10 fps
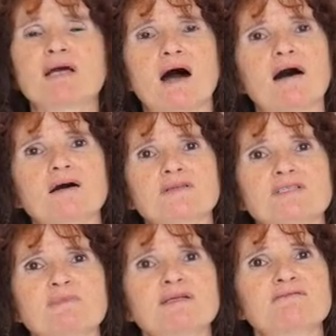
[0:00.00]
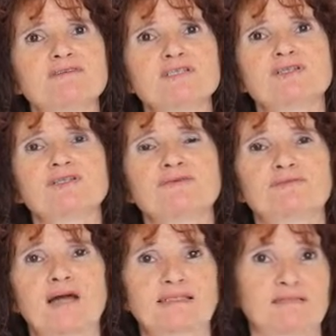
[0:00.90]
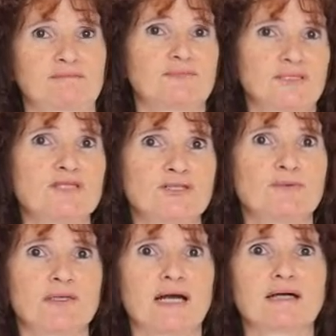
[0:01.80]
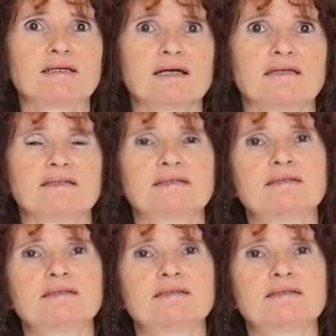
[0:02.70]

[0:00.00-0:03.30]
car that's been a vision you've had since you were younger.